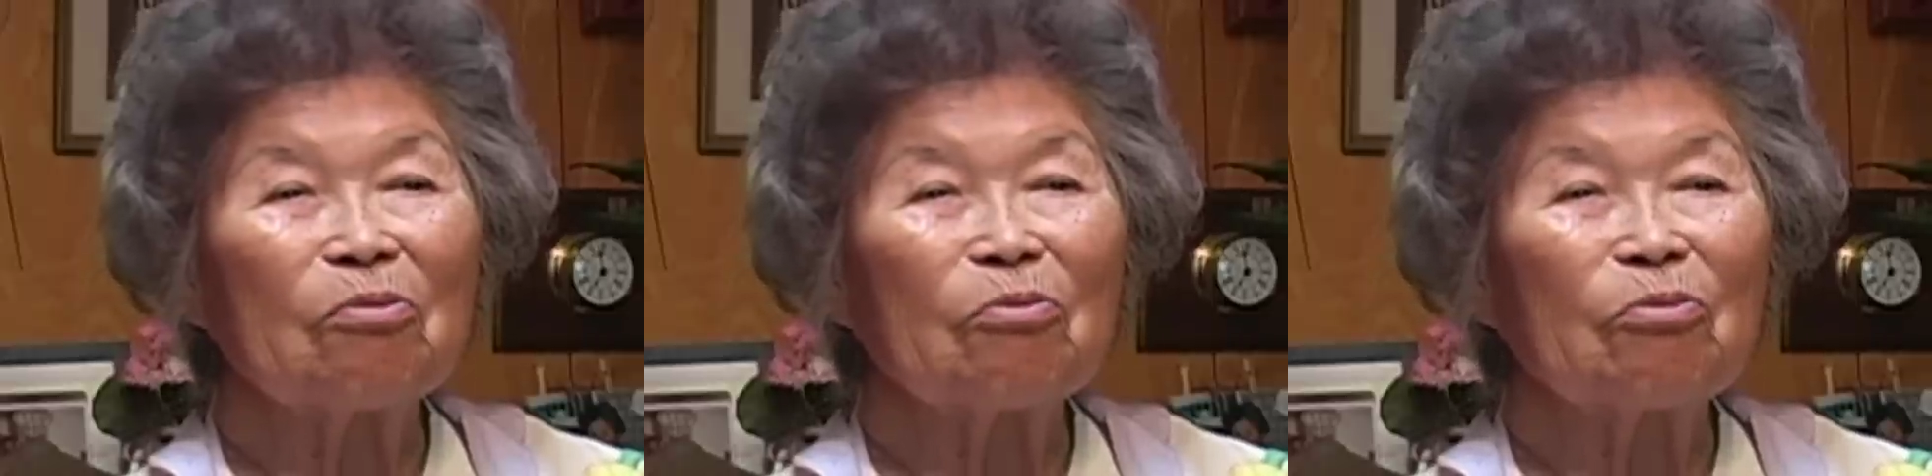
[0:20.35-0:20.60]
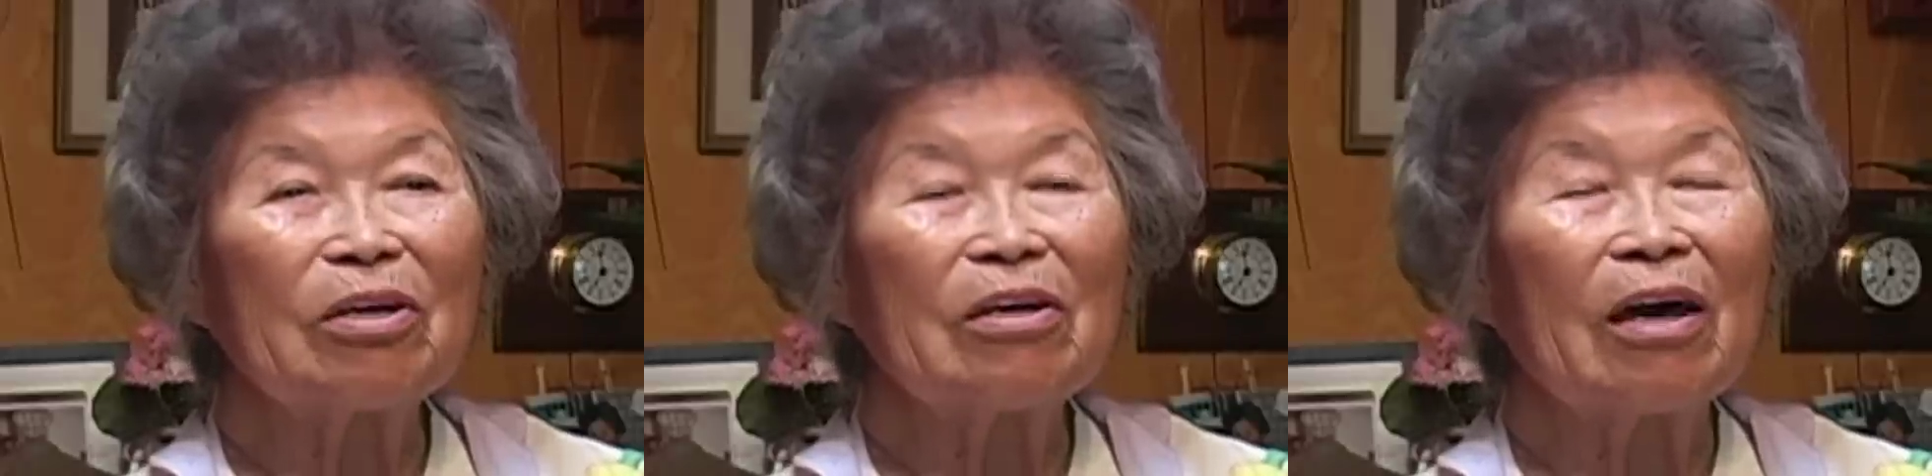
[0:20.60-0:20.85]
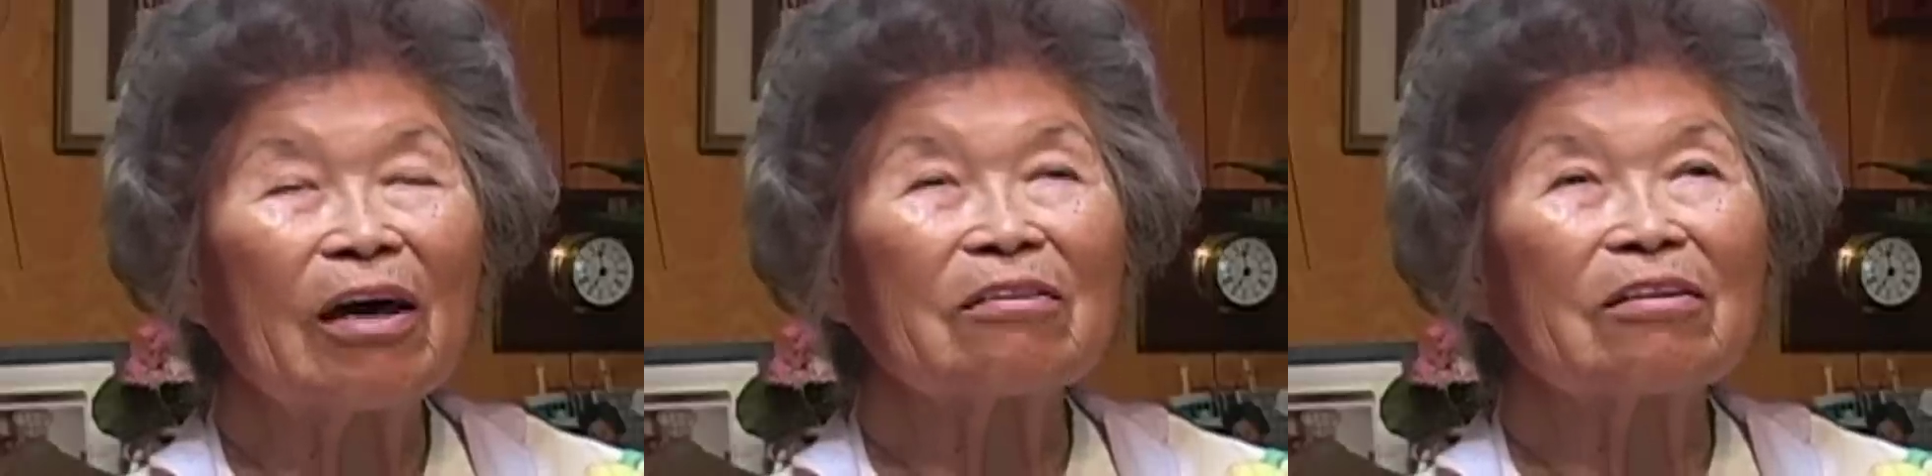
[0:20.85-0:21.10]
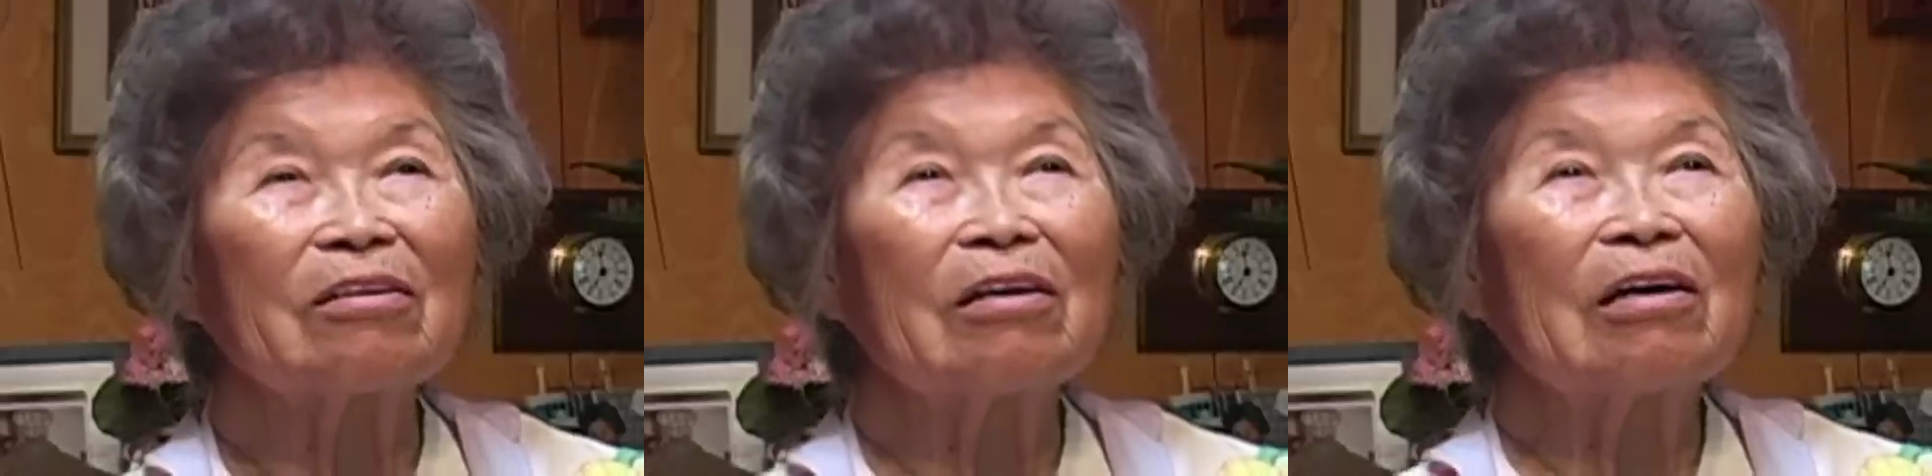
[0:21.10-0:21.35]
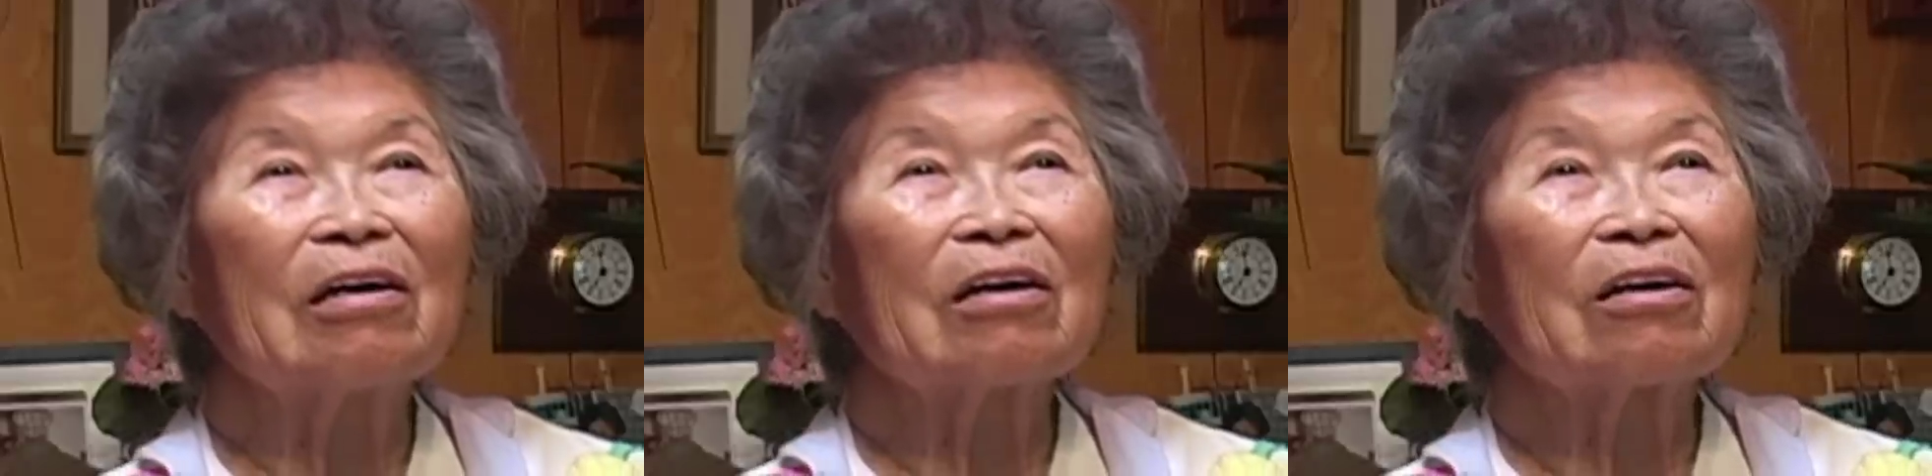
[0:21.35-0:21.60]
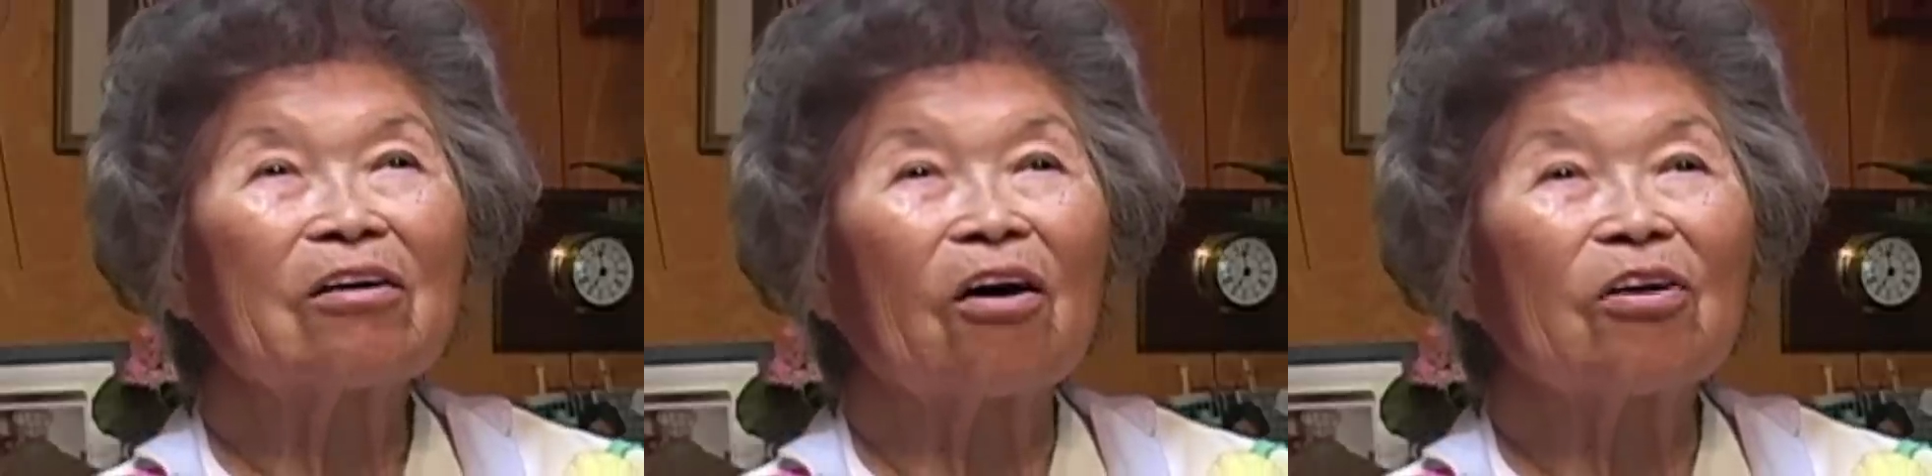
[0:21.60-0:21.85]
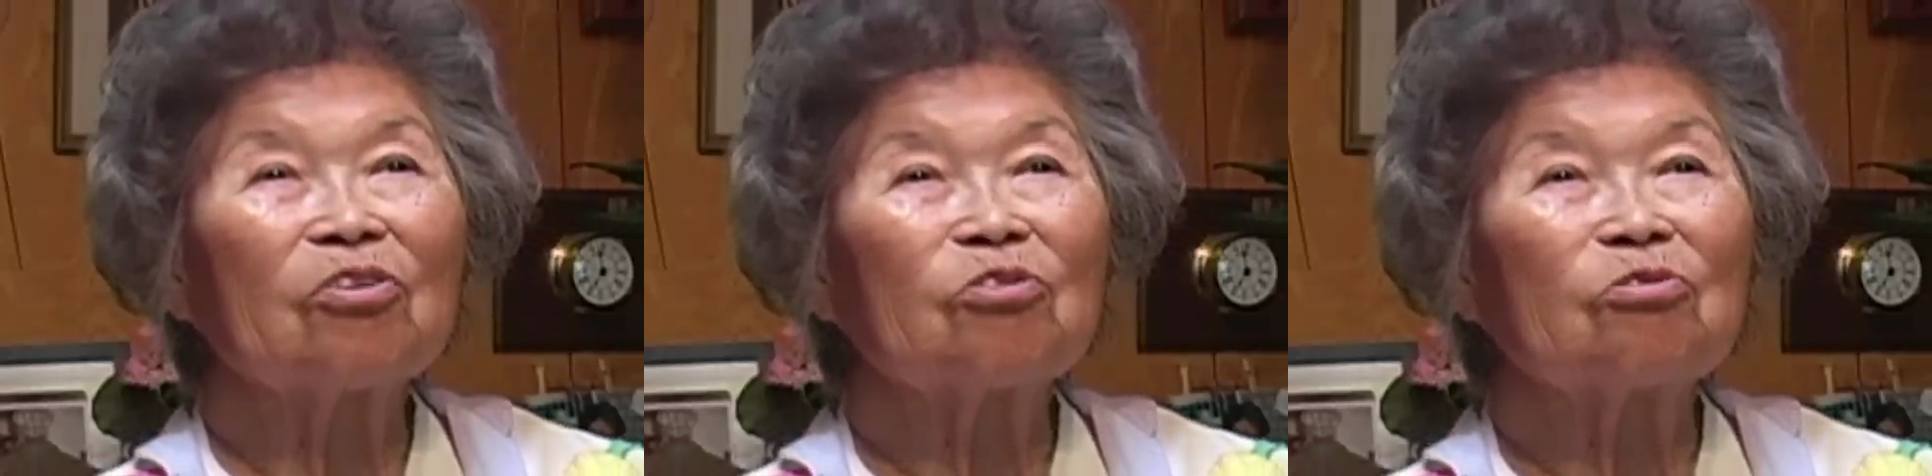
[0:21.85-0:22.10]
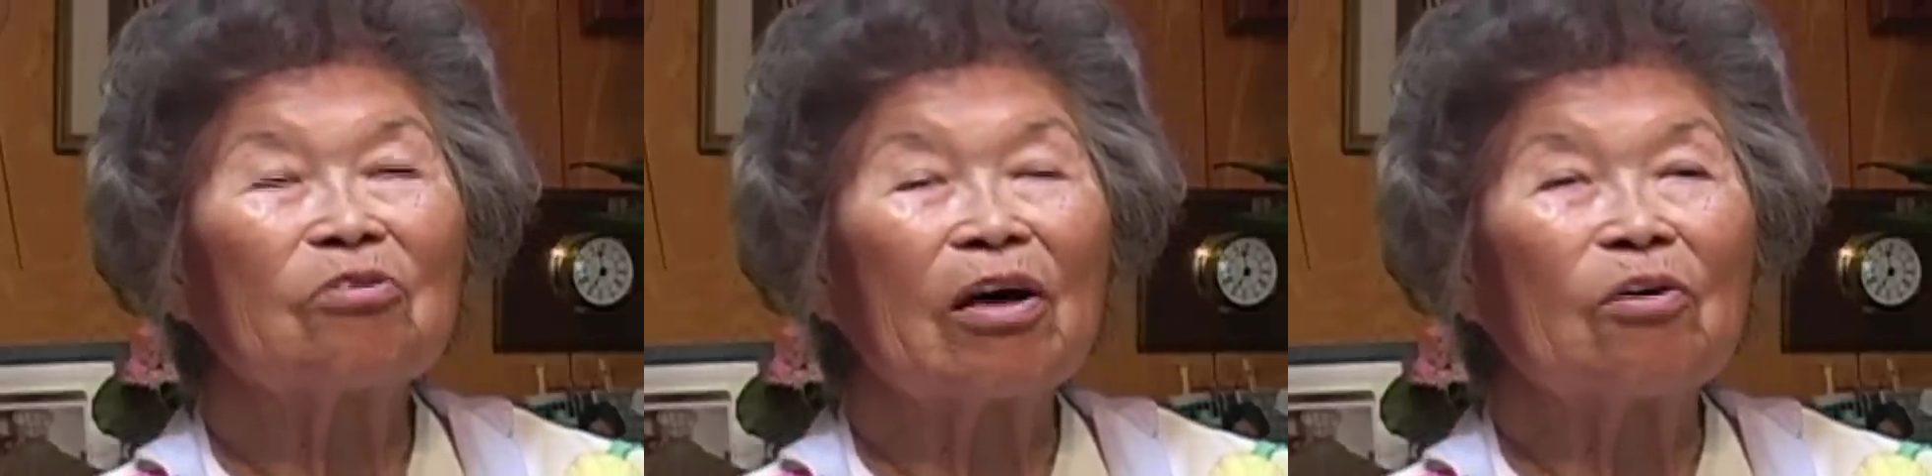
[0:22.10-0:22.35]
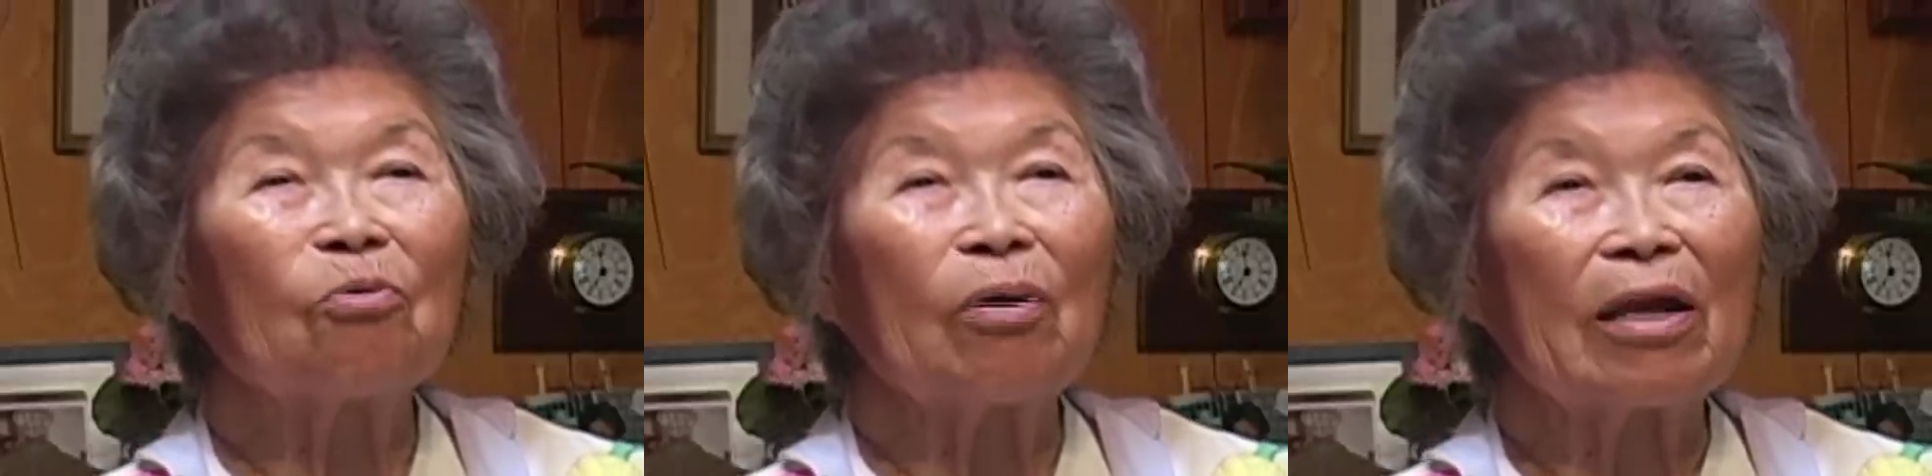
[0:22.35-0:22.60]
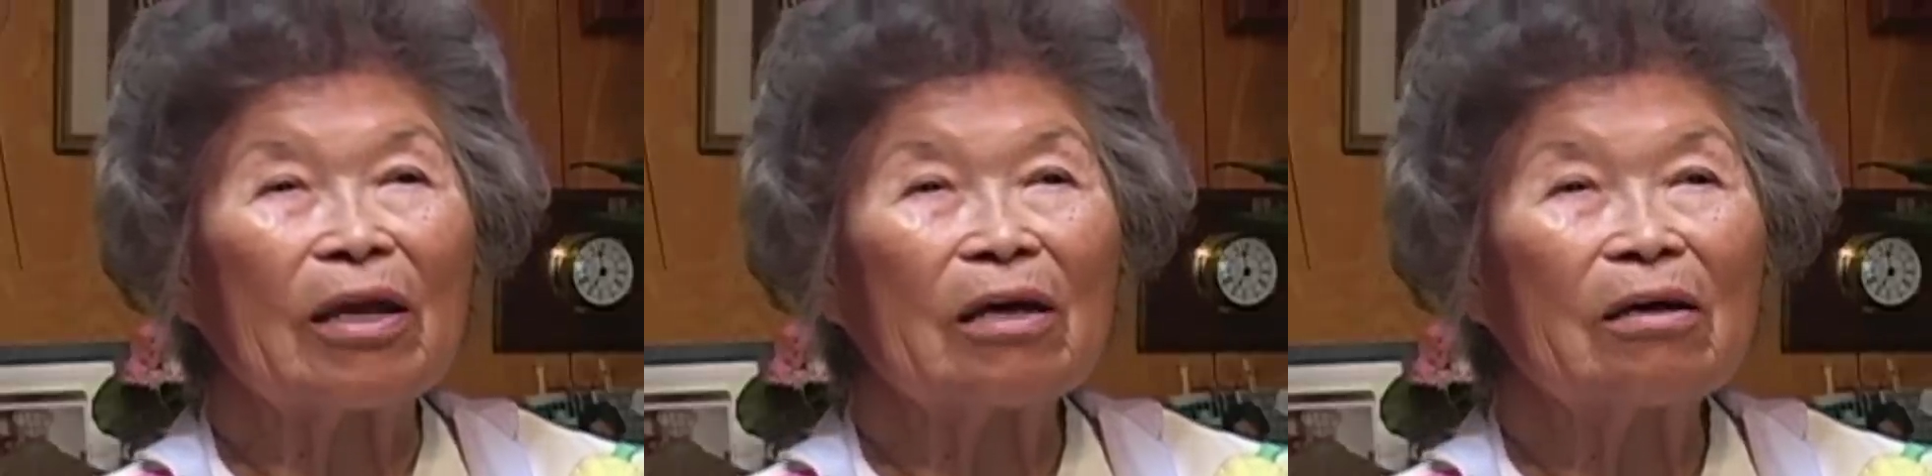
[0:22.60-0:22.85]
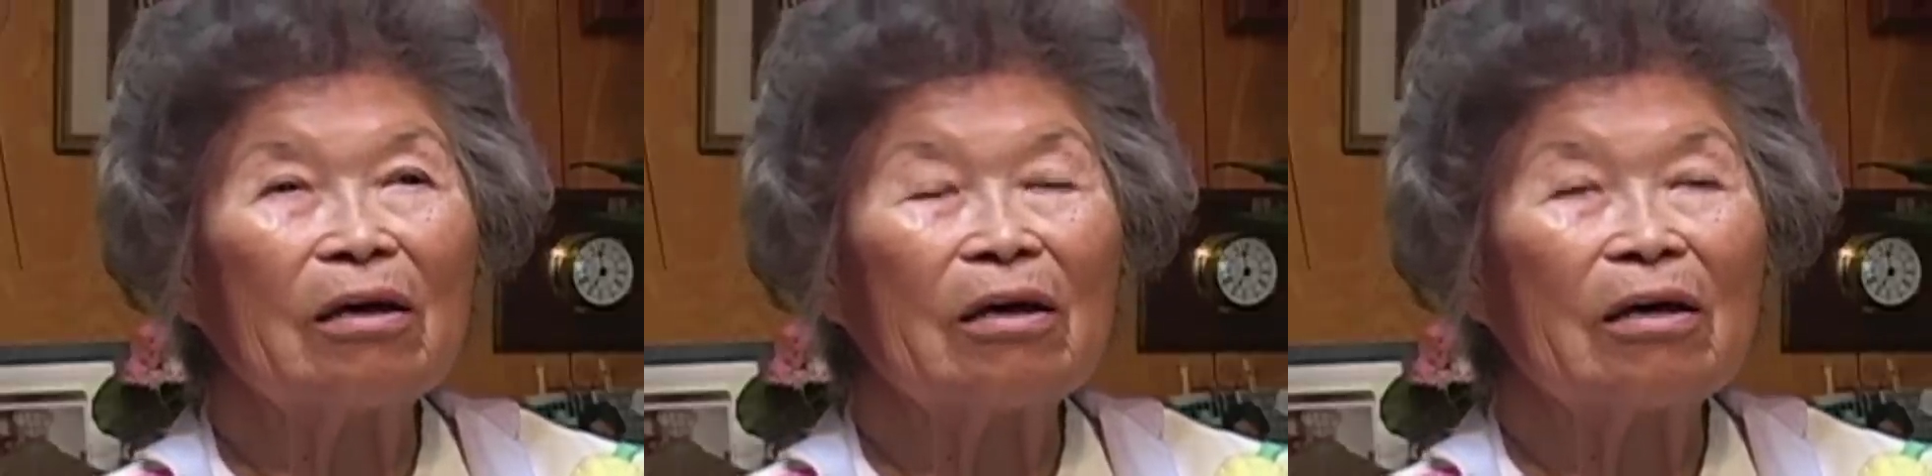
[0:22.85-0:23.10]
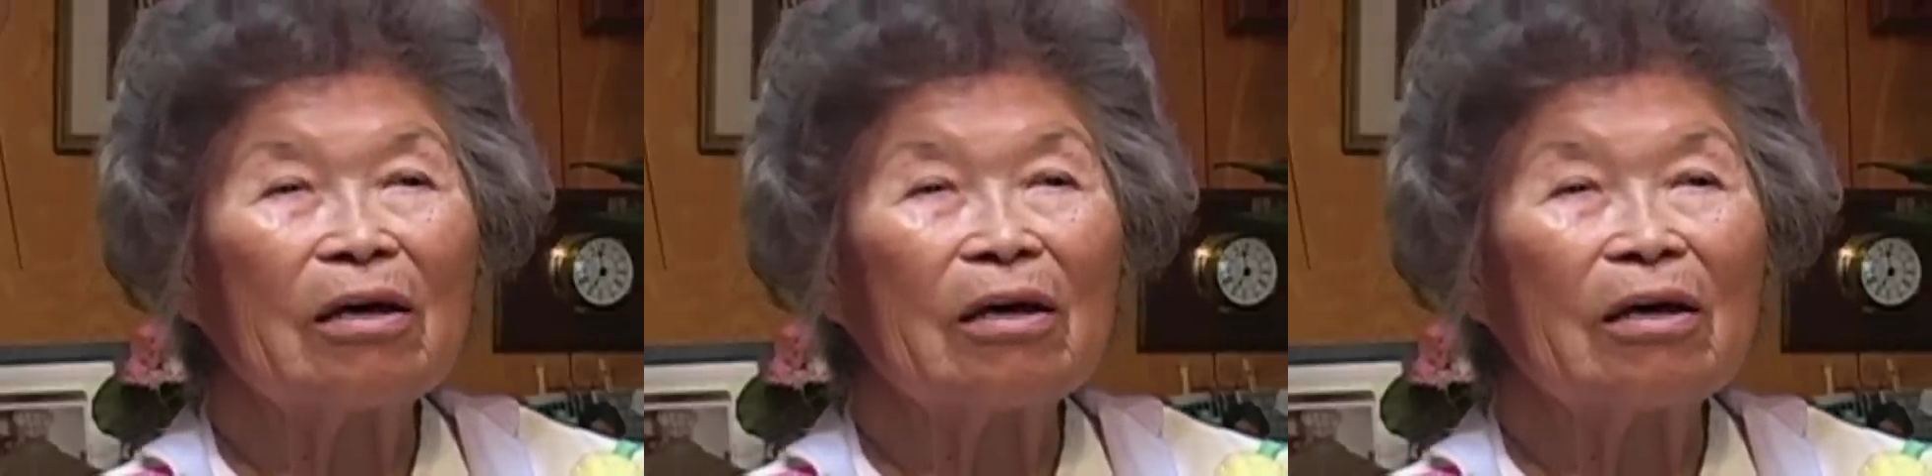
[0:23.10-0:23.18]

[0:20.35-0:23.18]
We had gone to a wedding